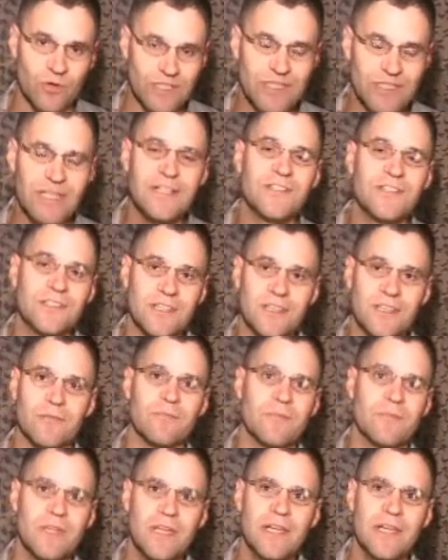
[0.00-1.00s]
We teach
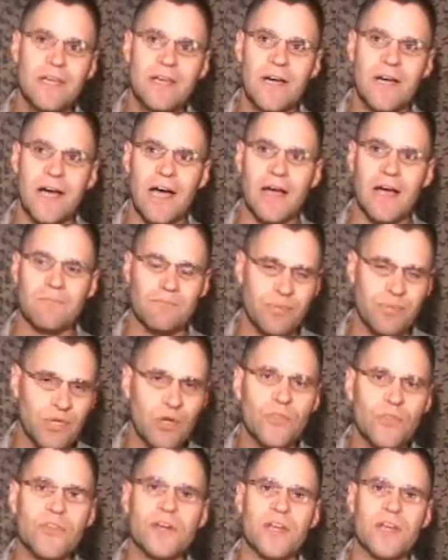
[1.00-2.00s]
them
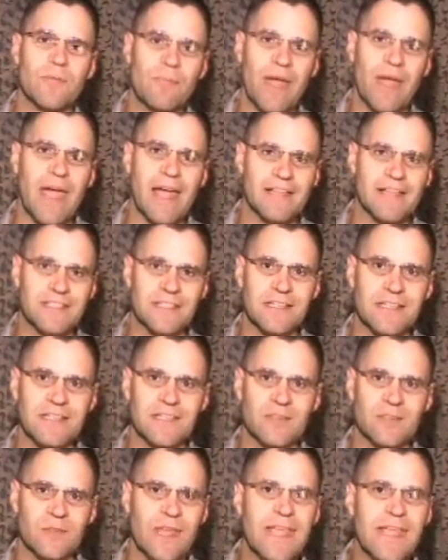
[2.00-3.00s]
build their capacity
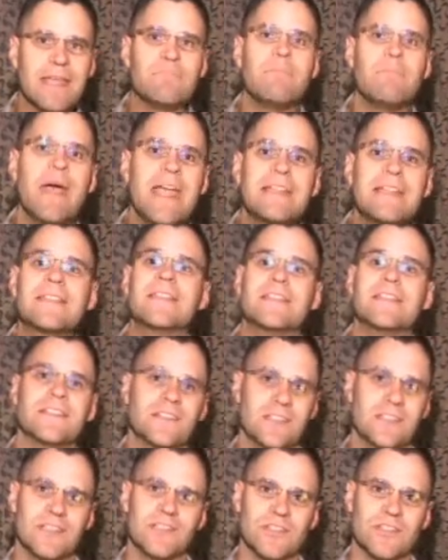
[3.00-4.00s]
so they can make the
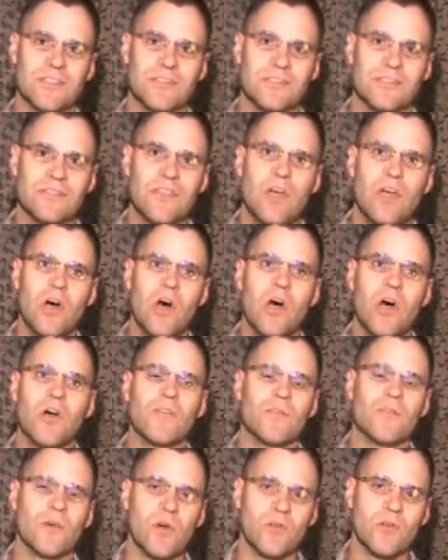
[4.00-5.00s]
decisions
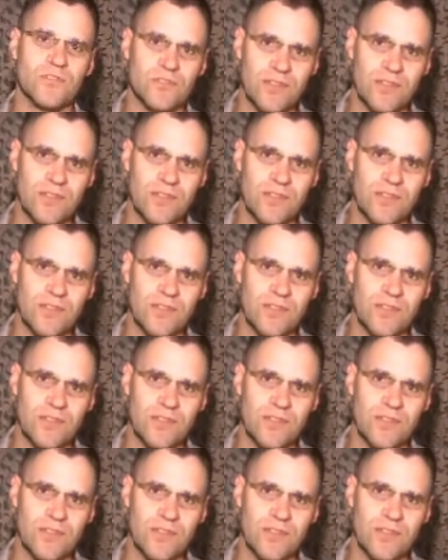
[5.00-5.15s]
on their own,